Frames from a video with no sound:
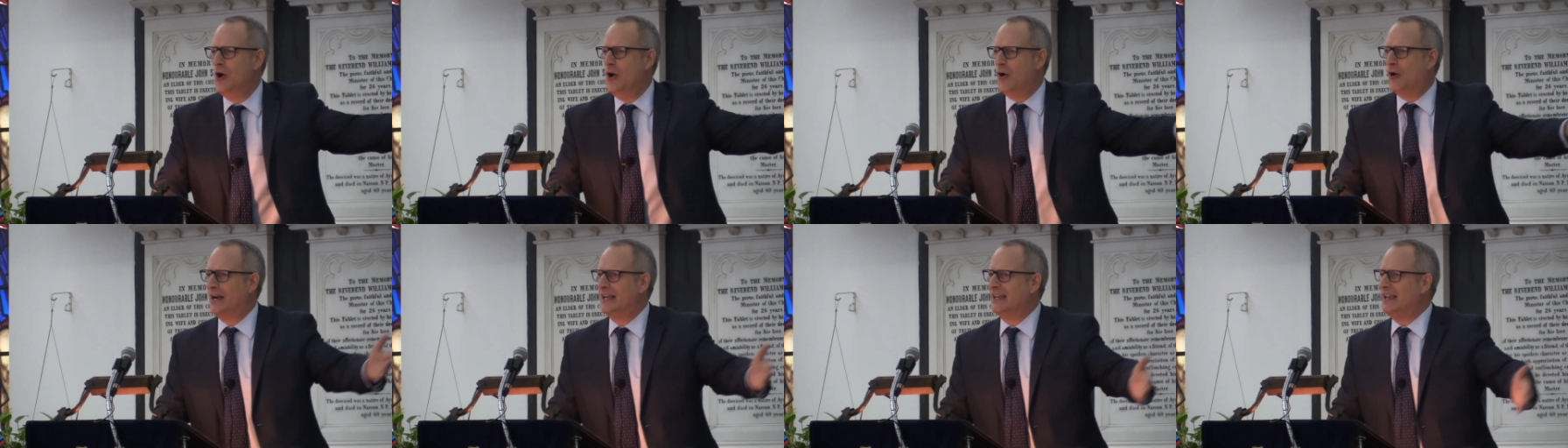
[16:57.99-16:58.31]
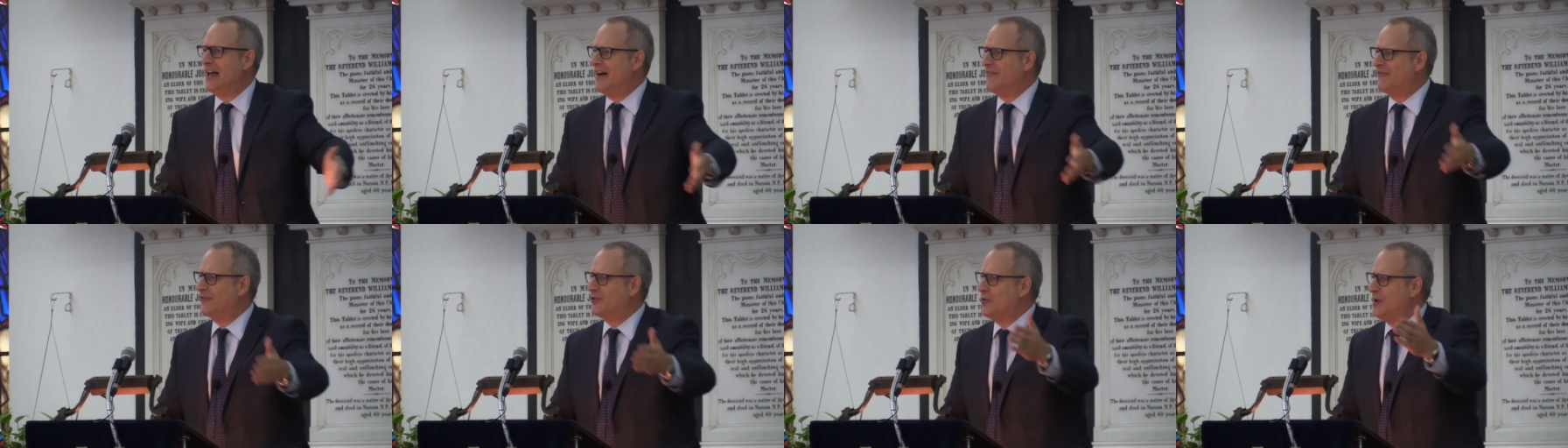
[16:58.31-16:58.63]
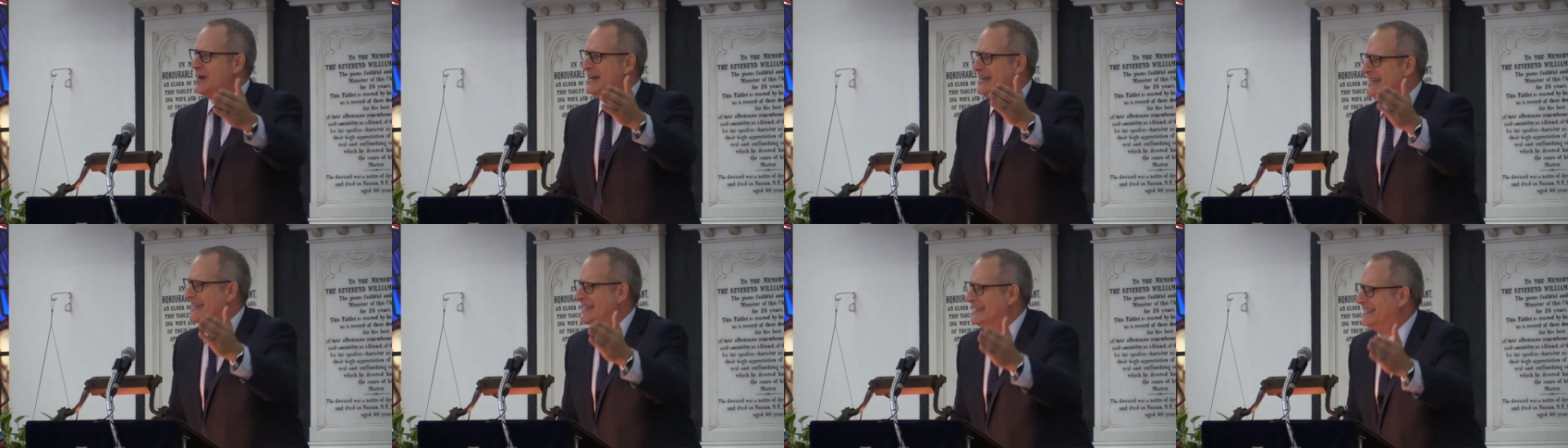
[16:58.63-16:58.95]
or a loved
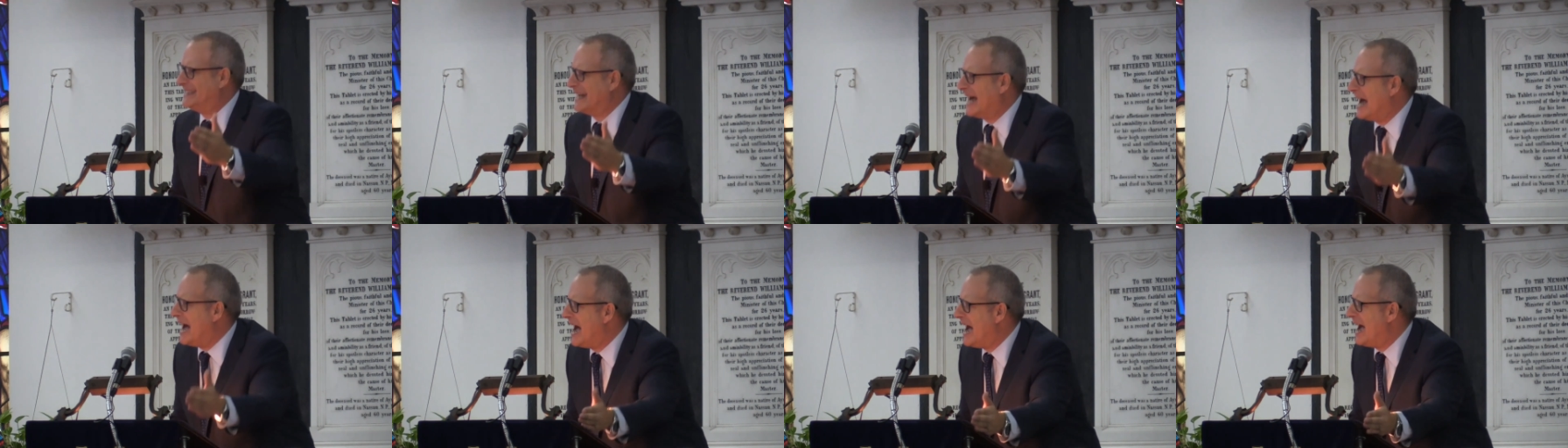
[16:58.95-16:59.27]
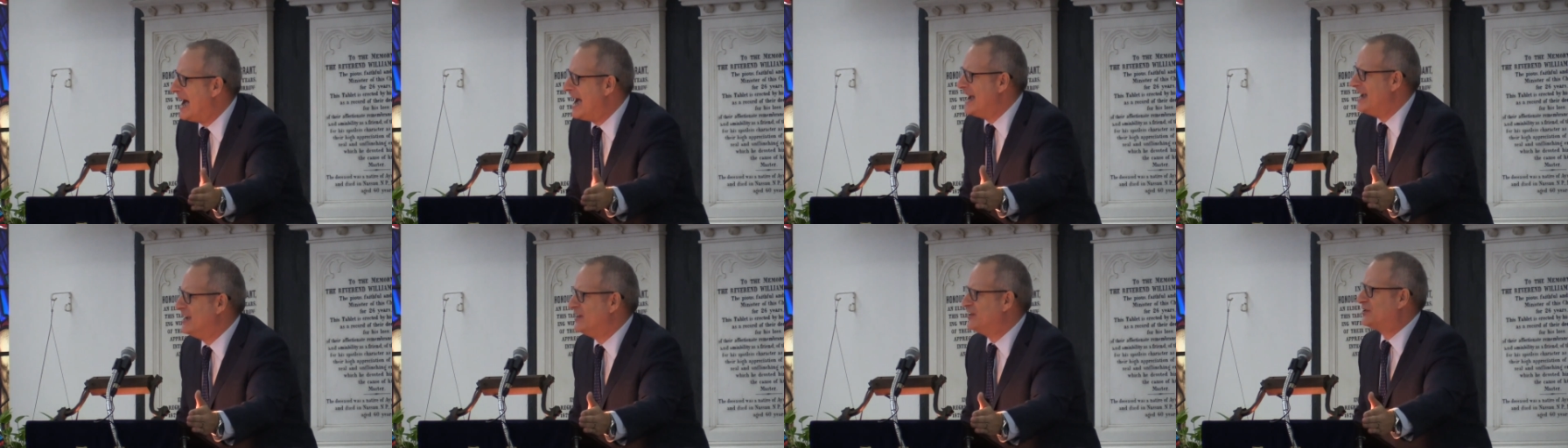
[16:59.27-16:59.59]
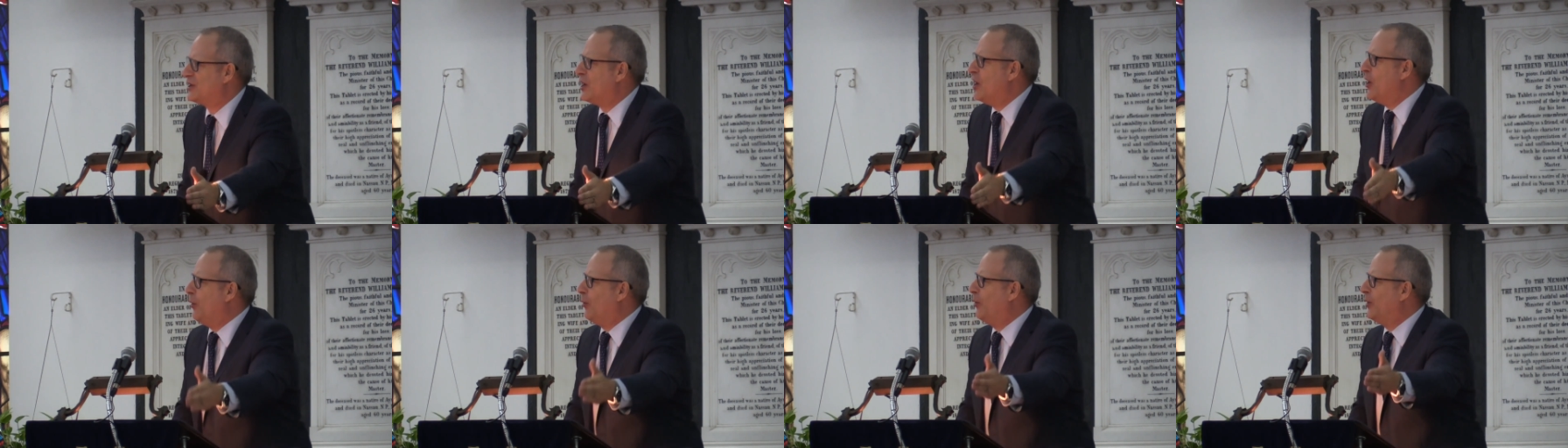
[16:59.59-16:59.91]
one
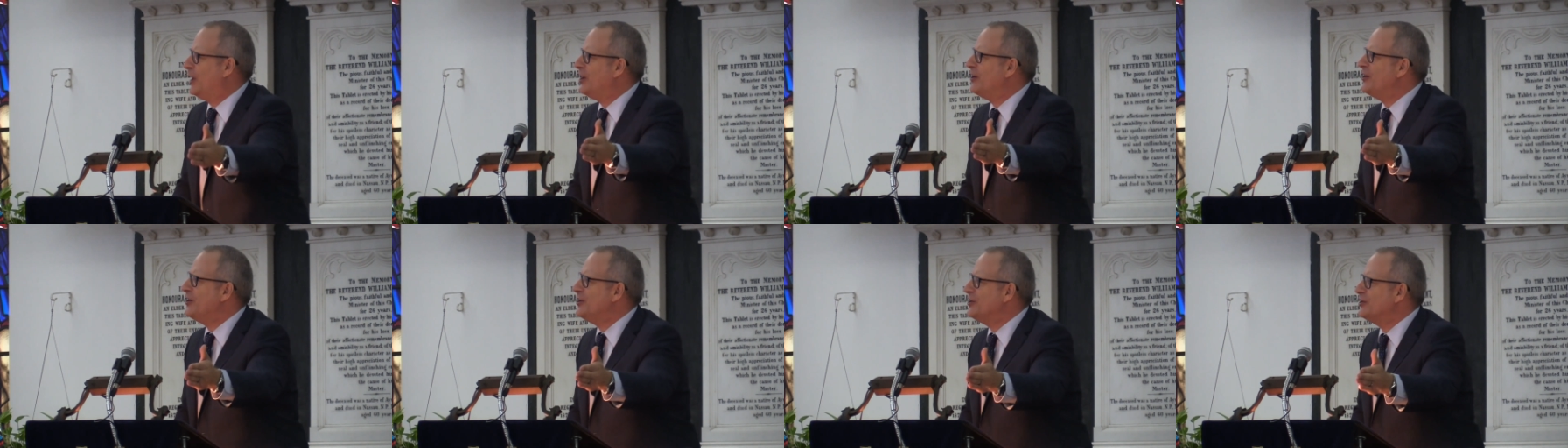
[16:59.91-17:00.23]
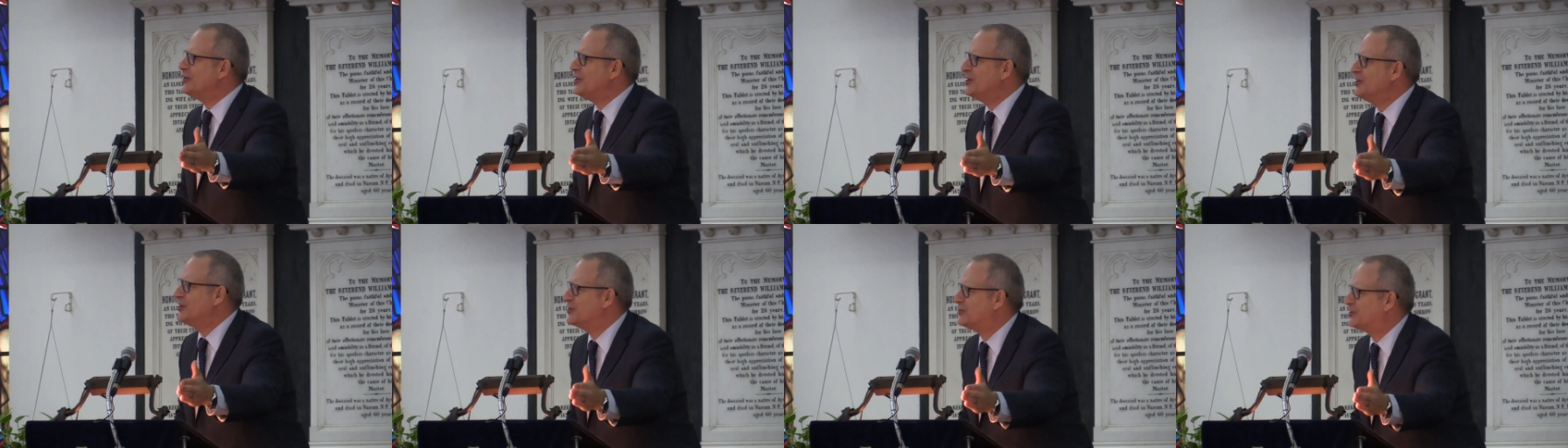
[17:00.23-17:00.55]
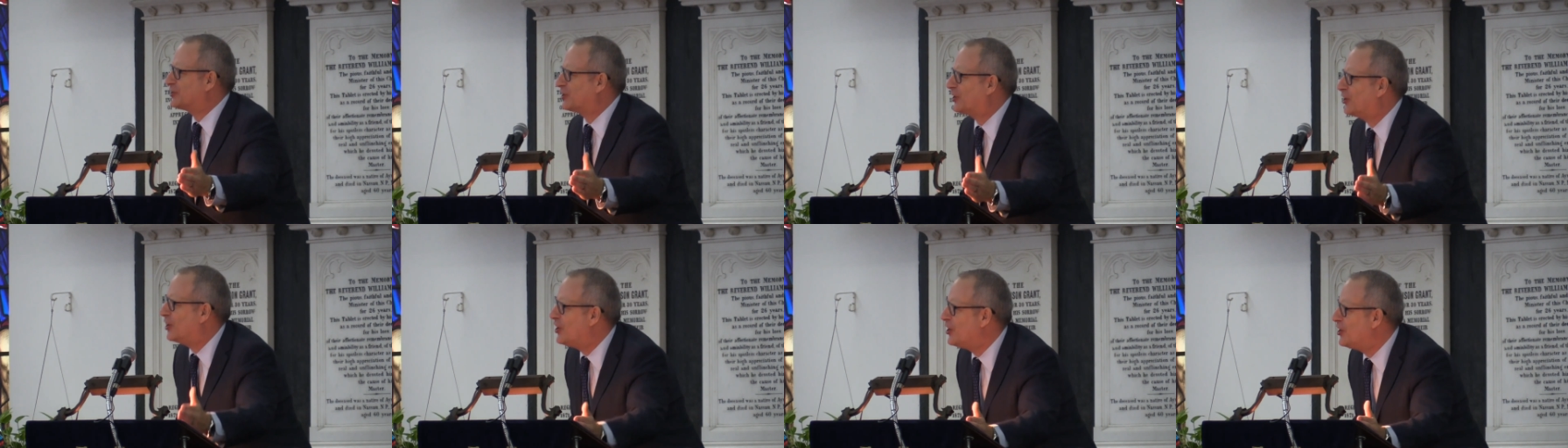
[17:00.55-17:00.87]
dies, where are you going to
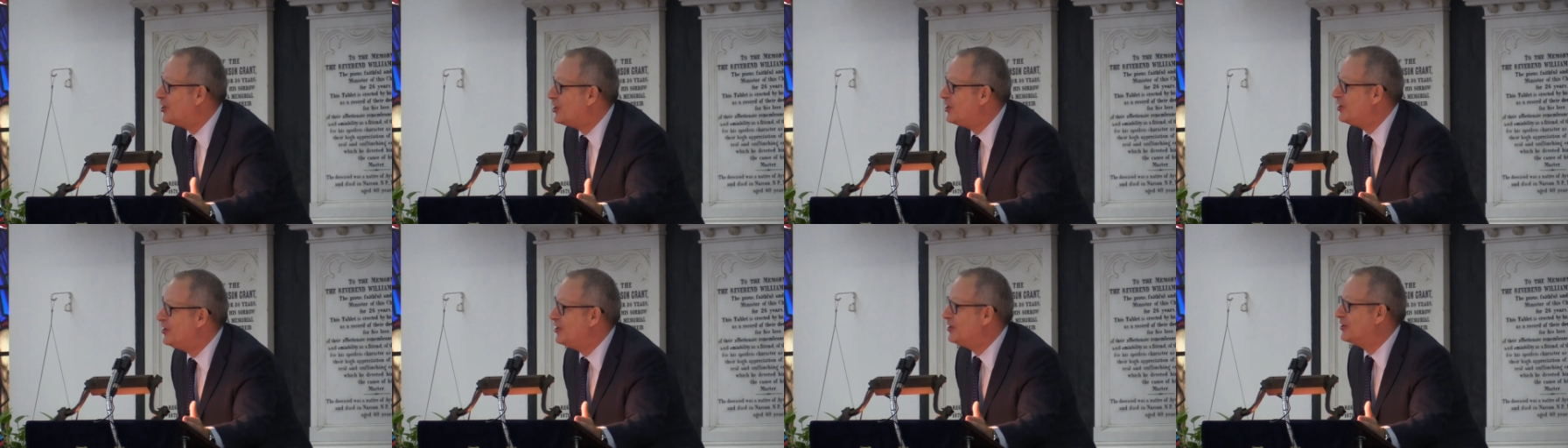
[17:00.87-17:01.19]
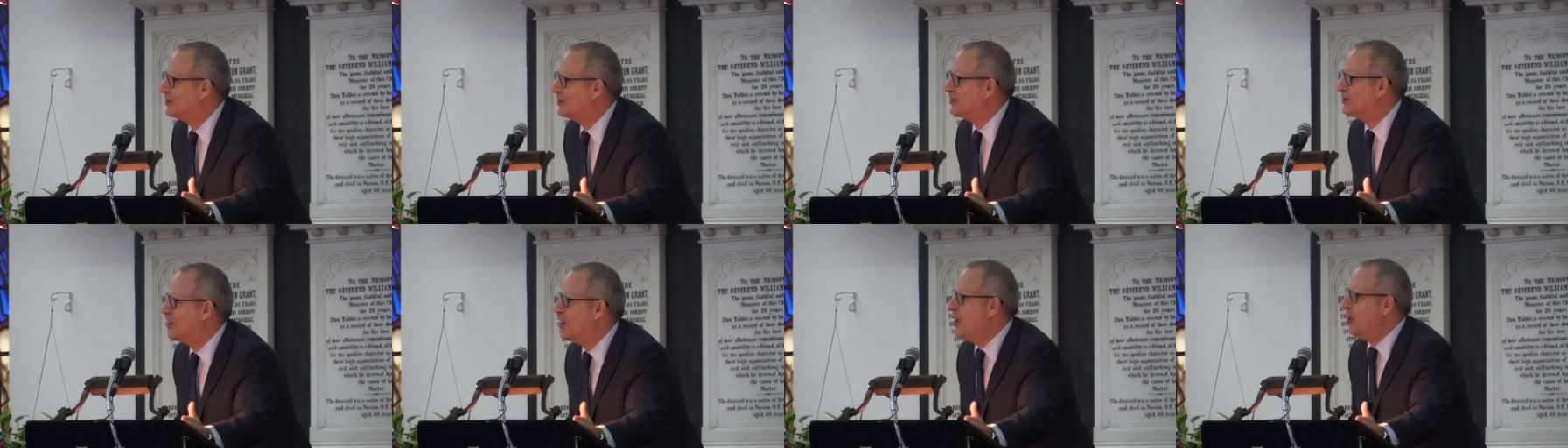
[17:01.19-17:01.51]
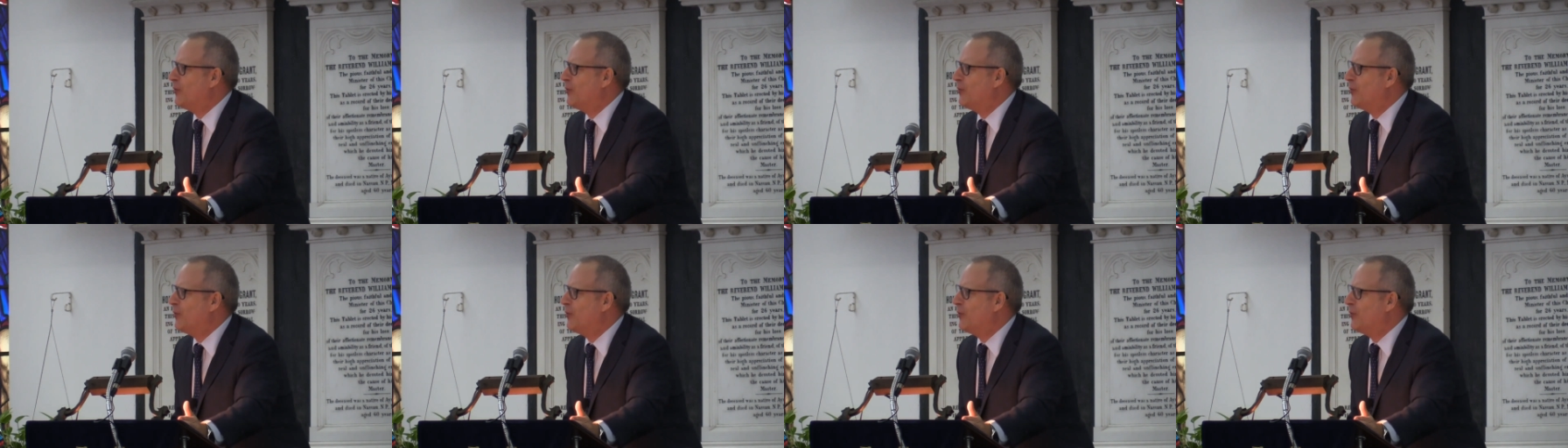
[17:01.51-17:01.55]
turn?